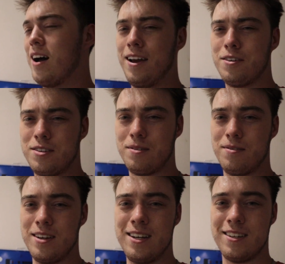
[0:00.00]
I
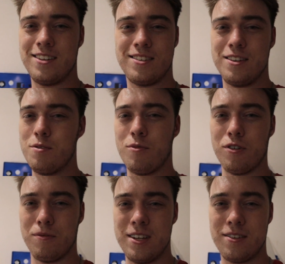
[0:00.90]
also need to just do more
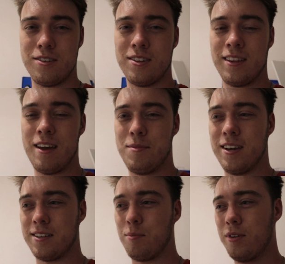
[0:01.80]
research on that
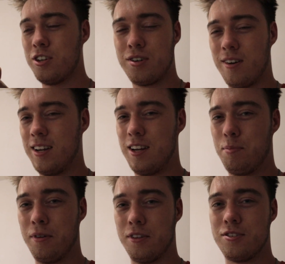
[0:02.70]
because I'm pretty sure I need to
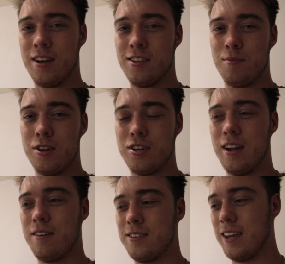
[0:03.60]
pull the transmission
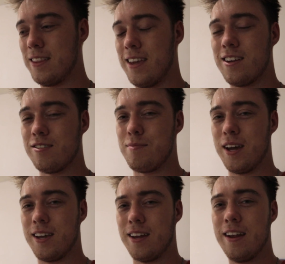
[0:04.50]
out to get the engine
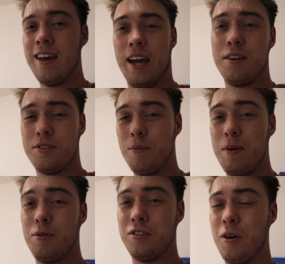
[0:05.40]
back in. I know some
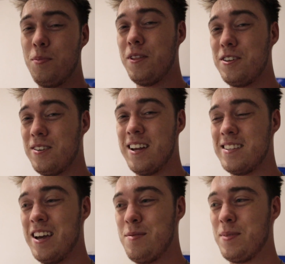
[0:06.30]
people don't pull the trans
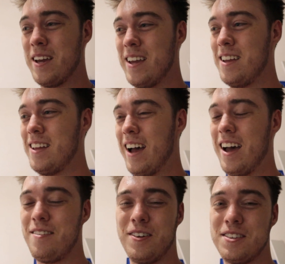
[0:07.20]
out, but
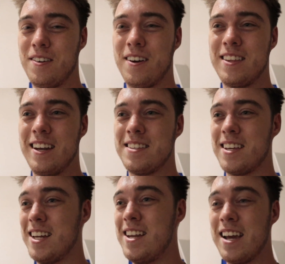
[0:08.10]
I've also heard that it's
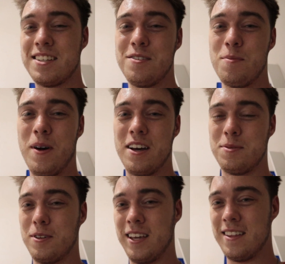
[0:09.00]
like next to
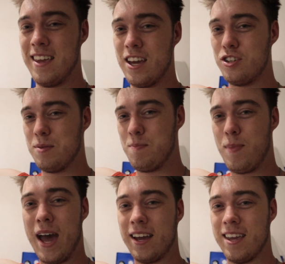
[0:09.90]
impossible to get the engine
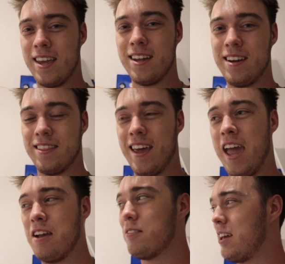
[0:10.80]
back in at the
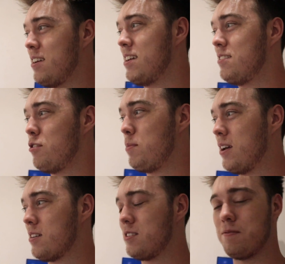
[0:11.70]
angle that you need to
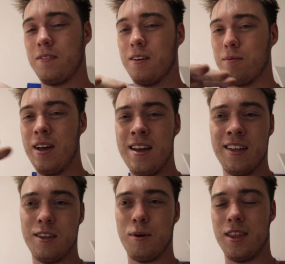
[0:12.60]
because of the
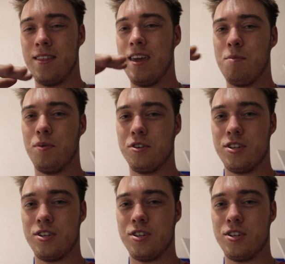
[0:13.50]
way that the input